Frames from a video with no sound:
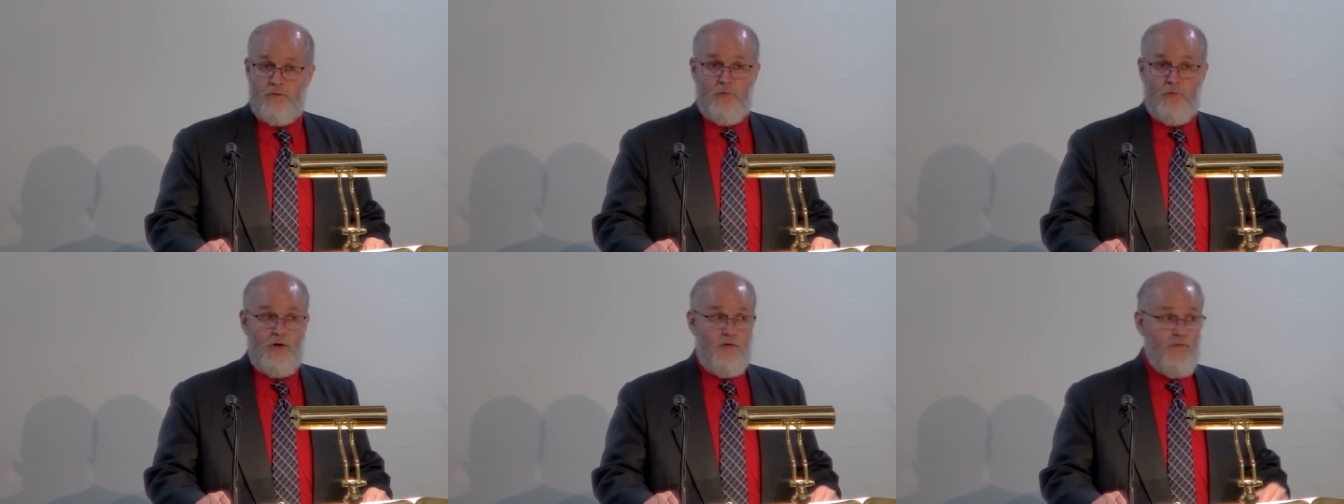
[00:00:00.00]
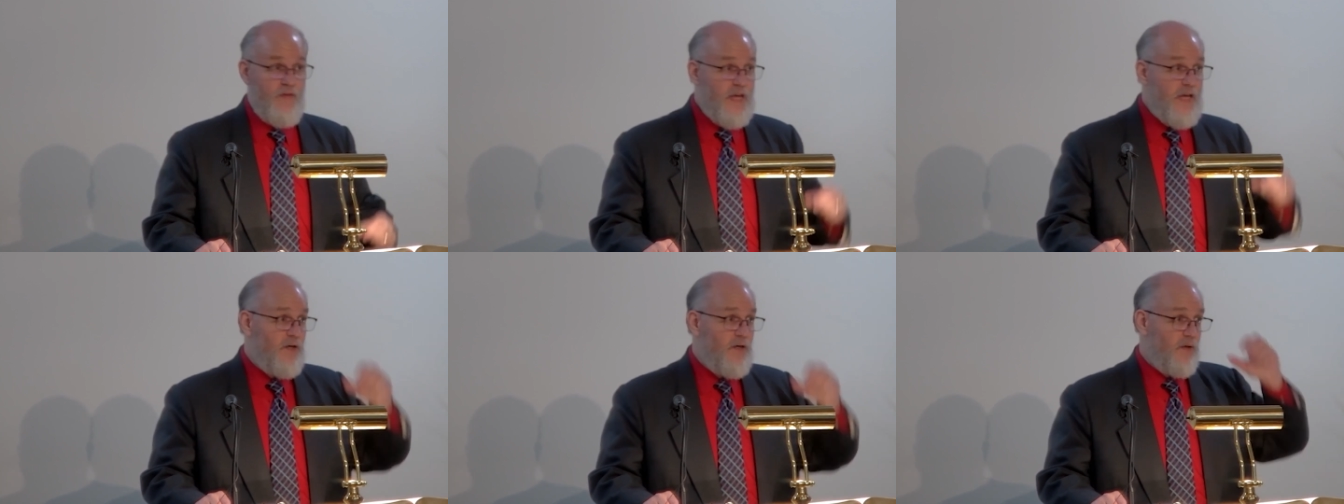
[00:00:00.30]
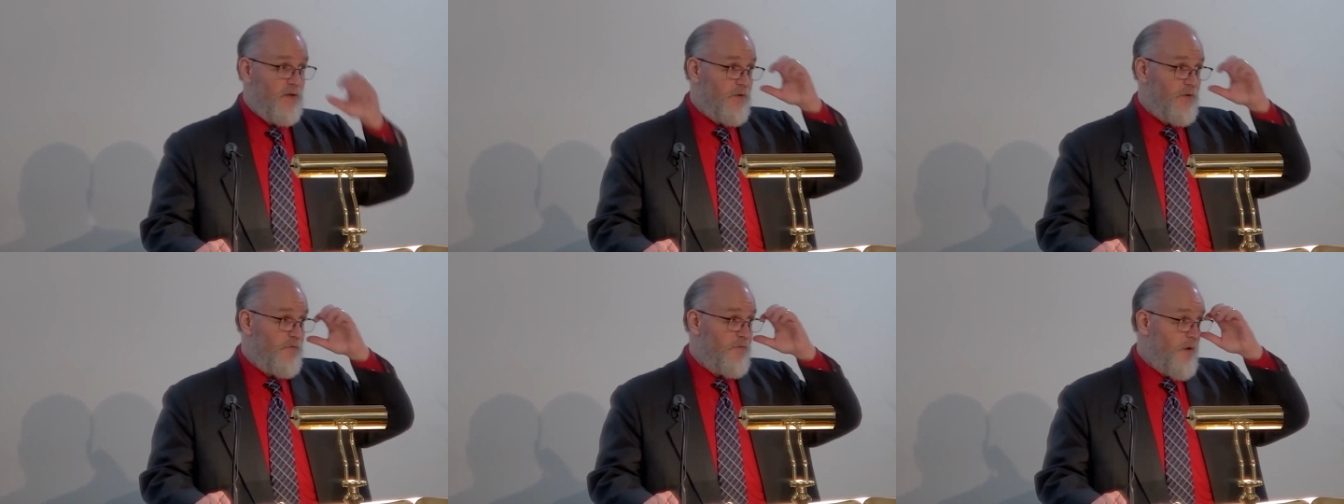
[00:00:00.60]

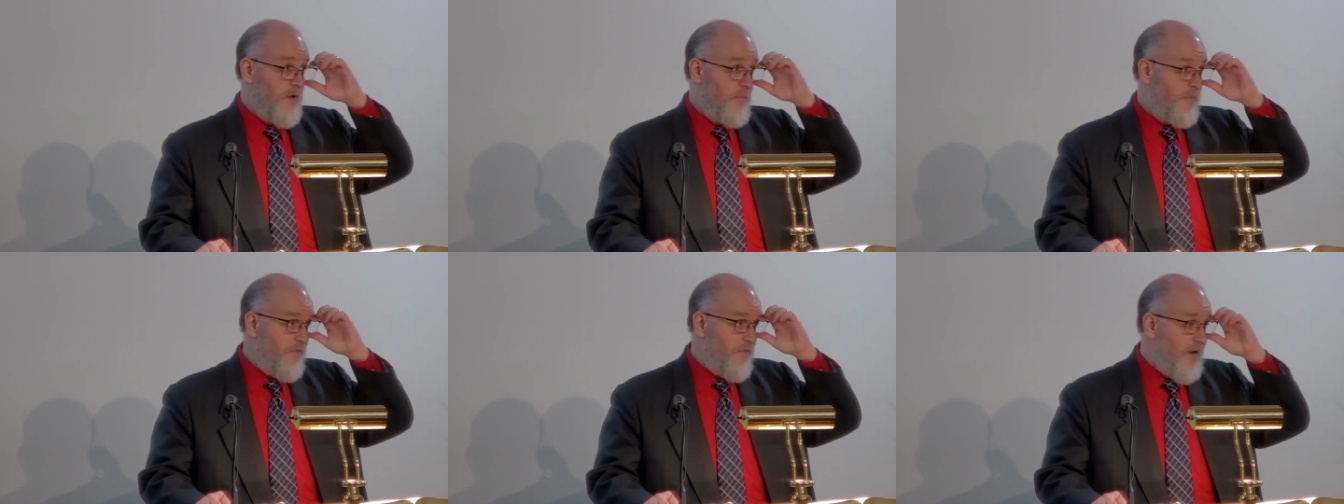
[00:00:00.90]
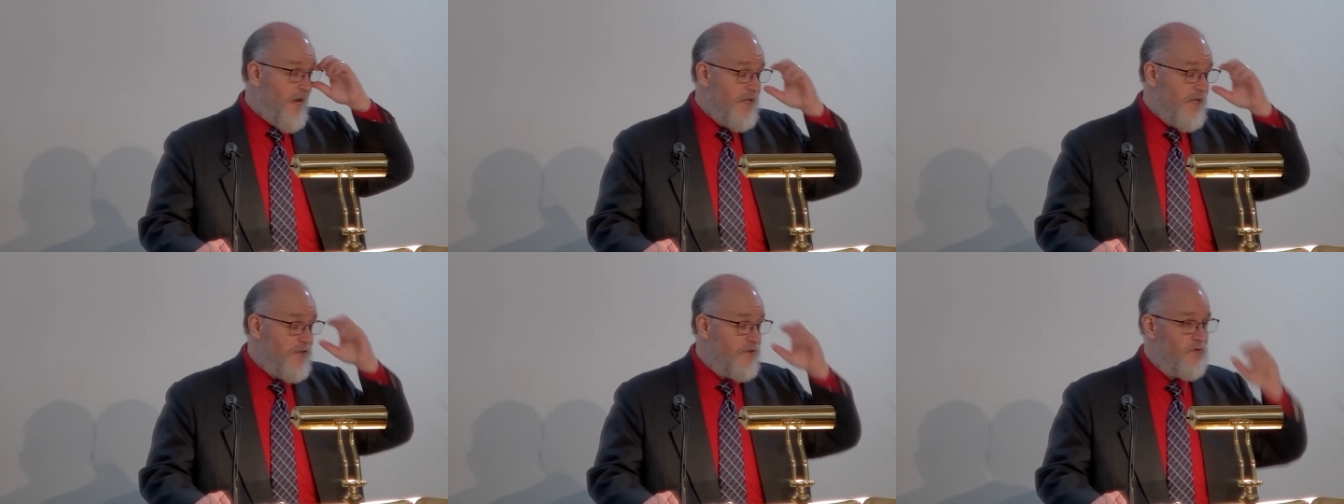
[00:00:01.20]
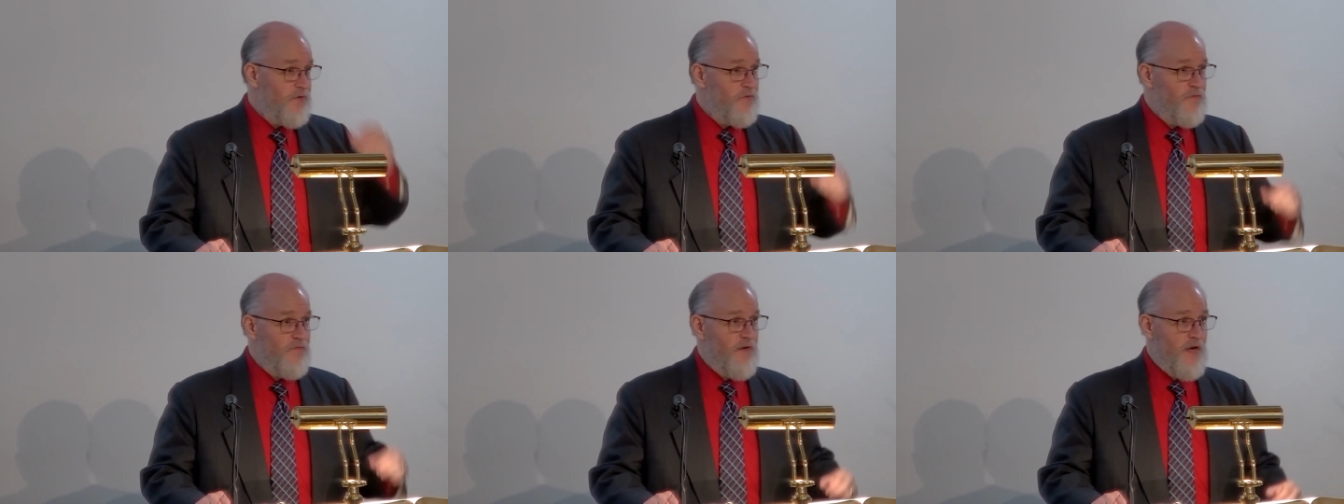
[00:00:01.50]
revealed from faith
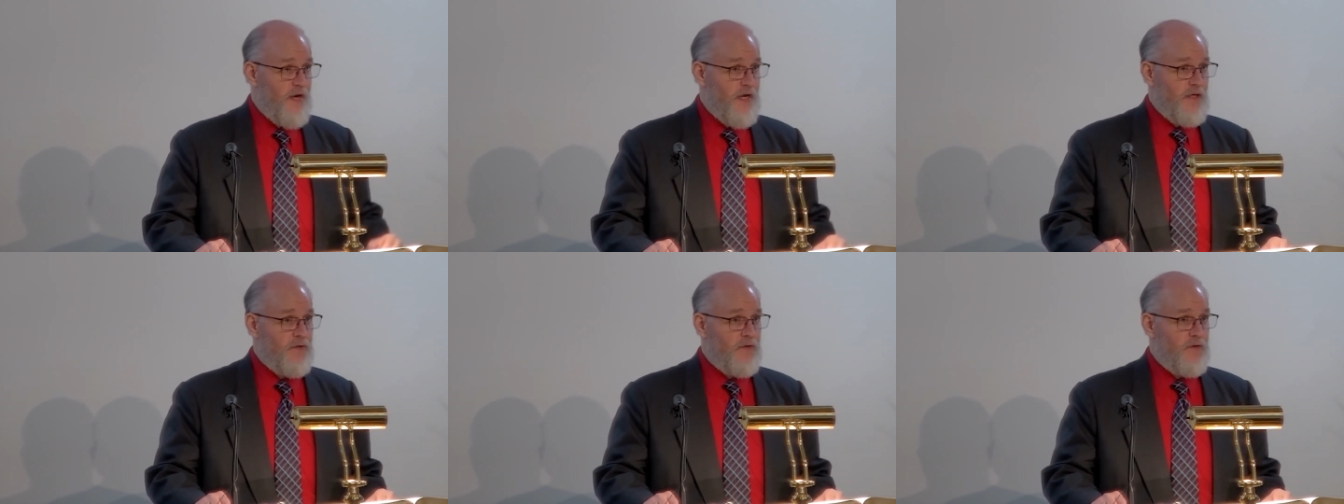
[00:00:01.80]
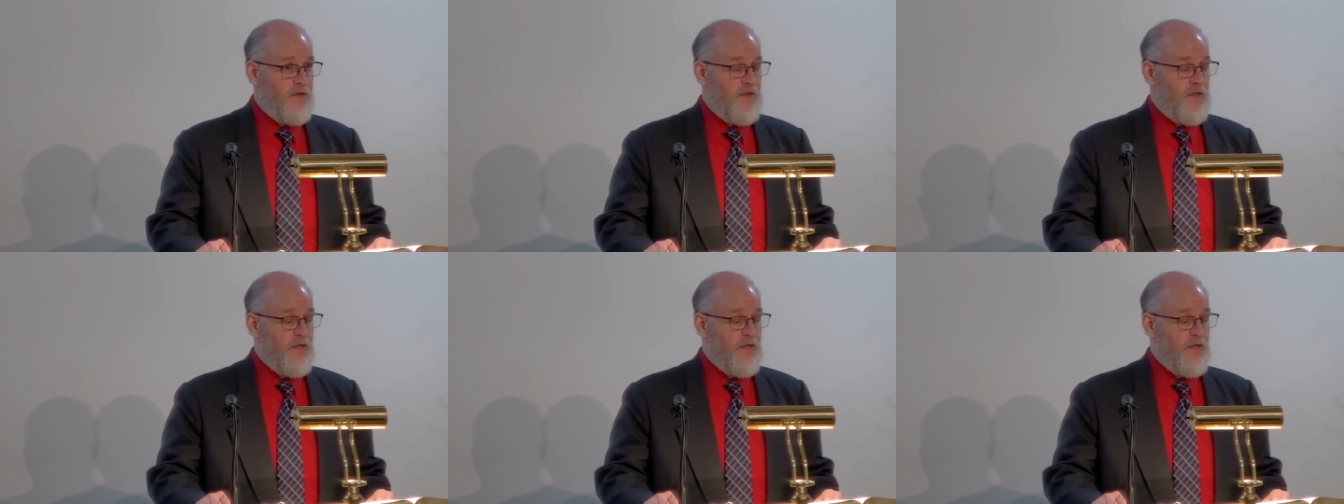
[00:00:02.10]
to faith.